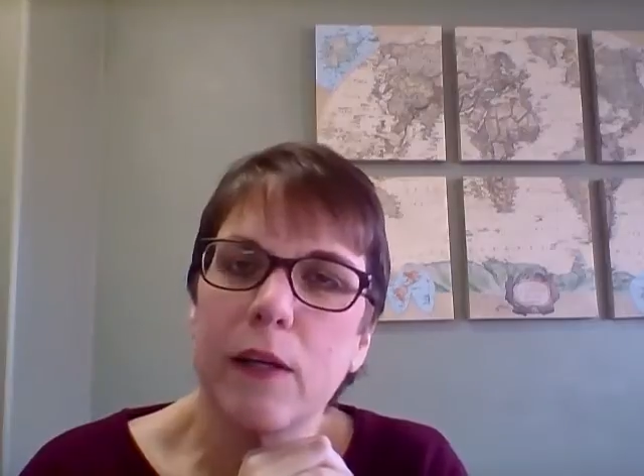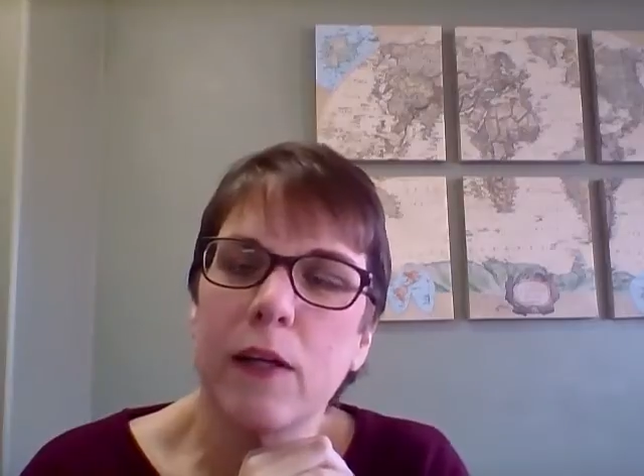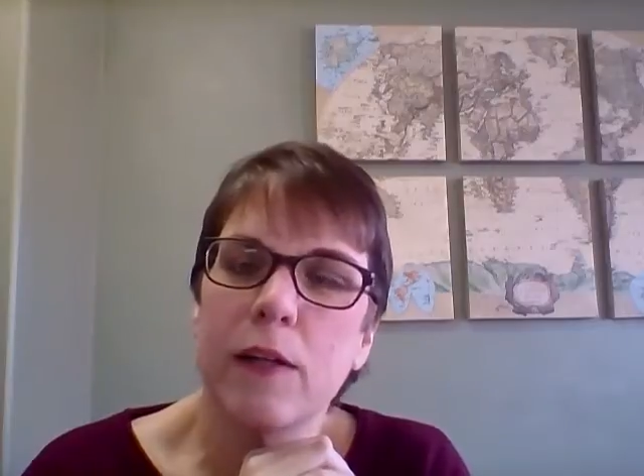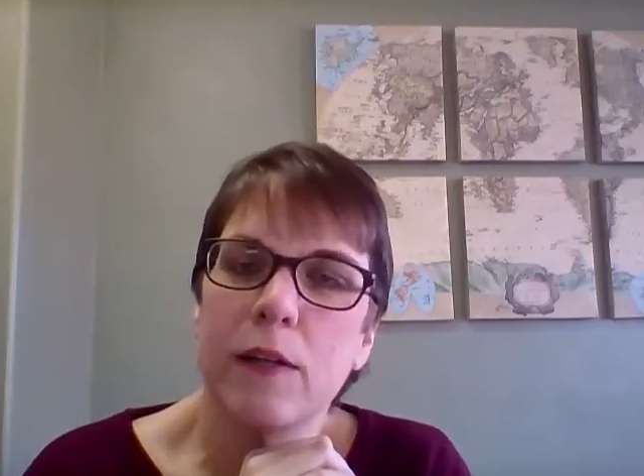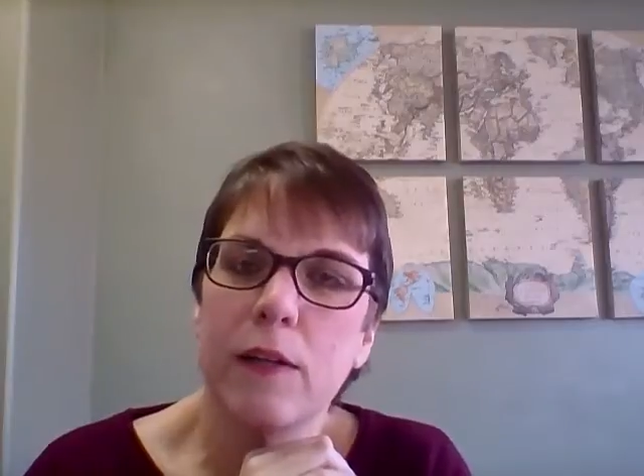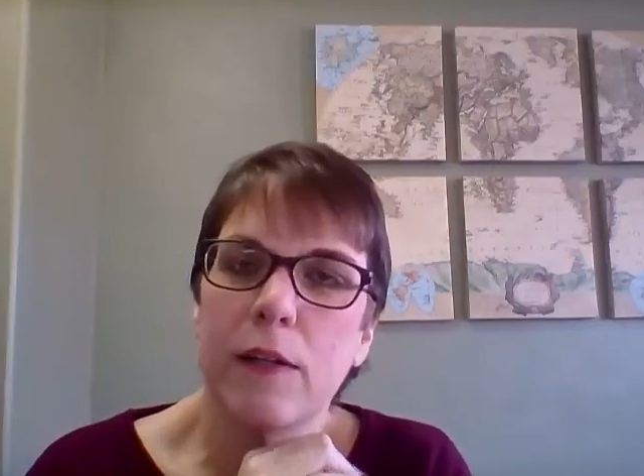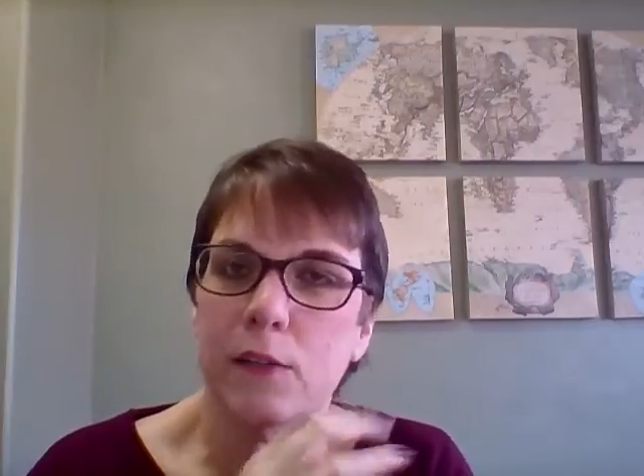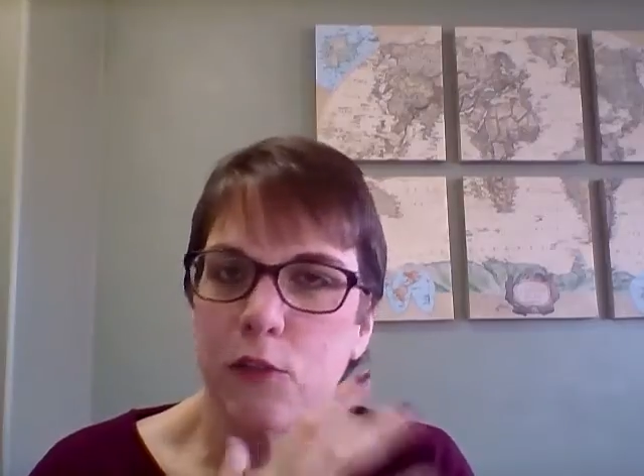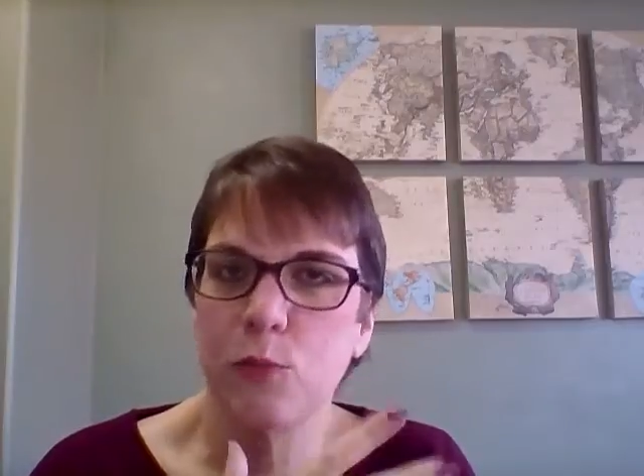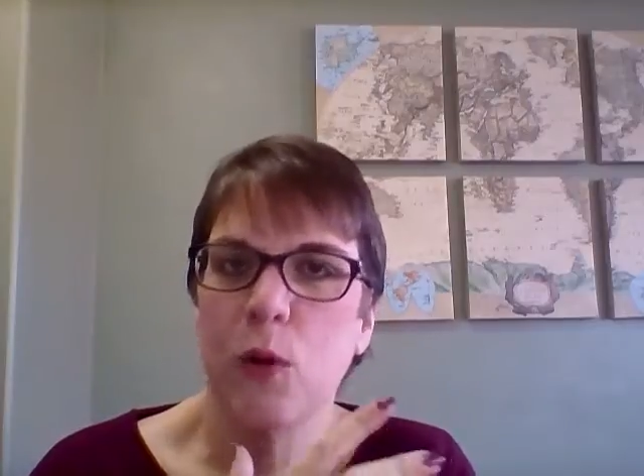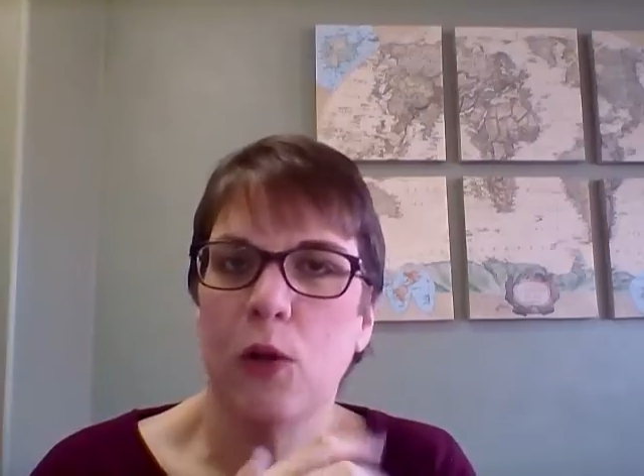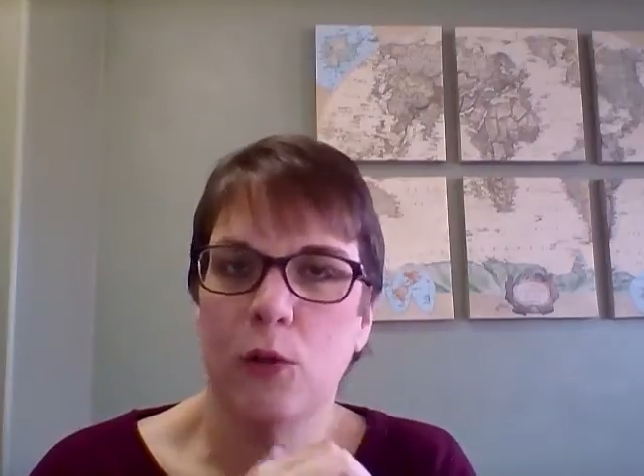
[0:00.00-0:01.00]
done in a
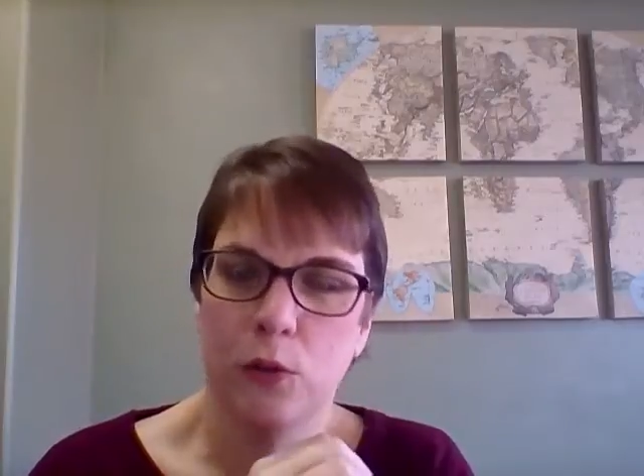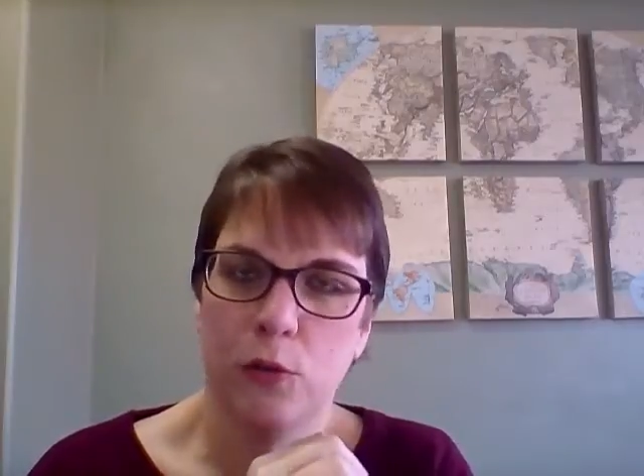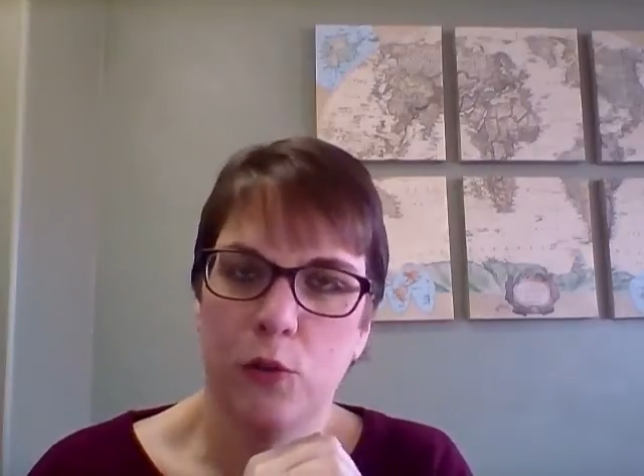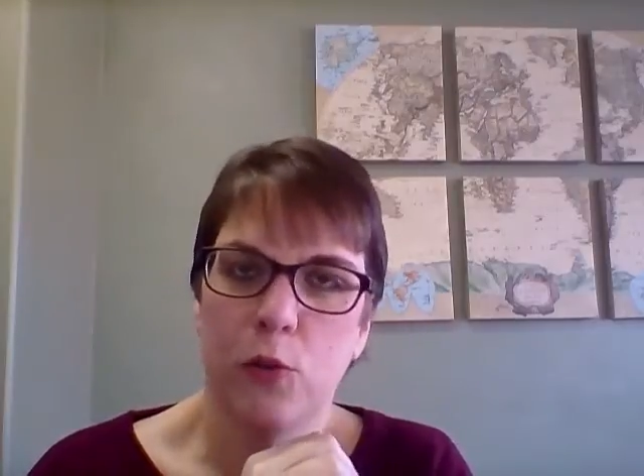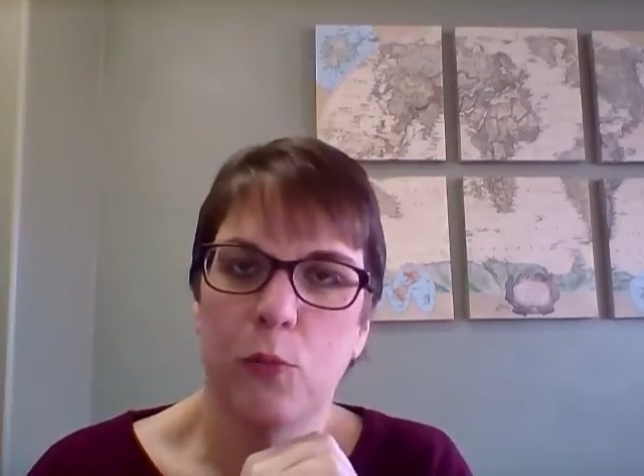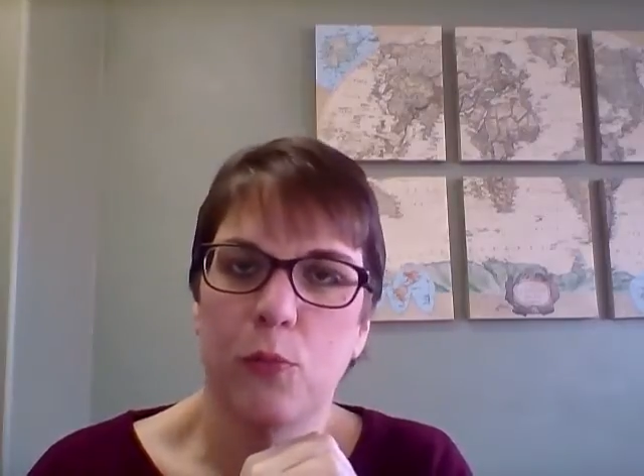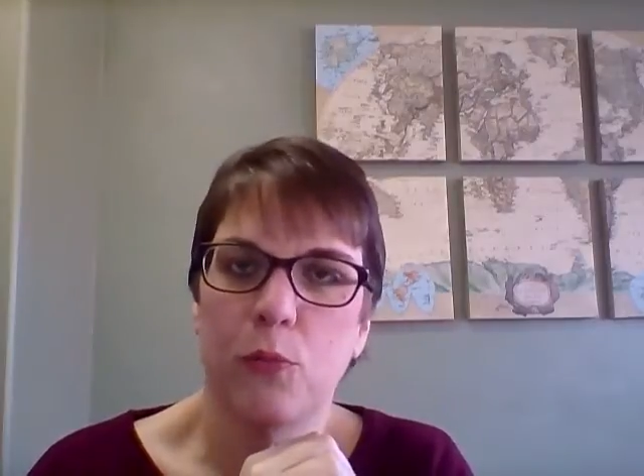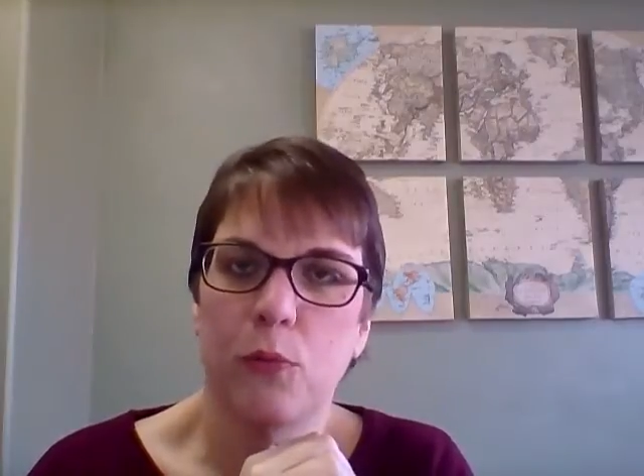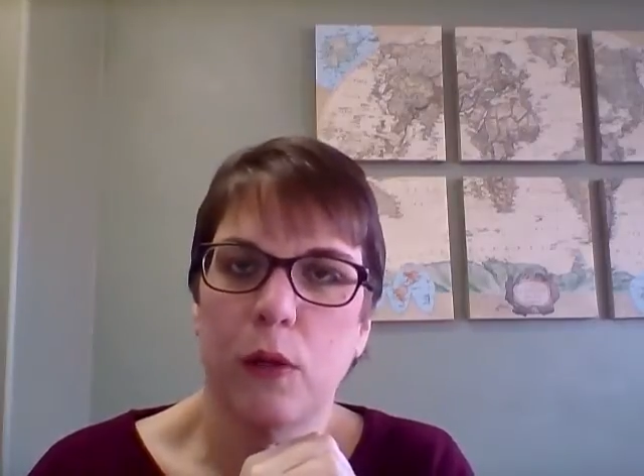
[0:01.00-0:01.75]
smaller group.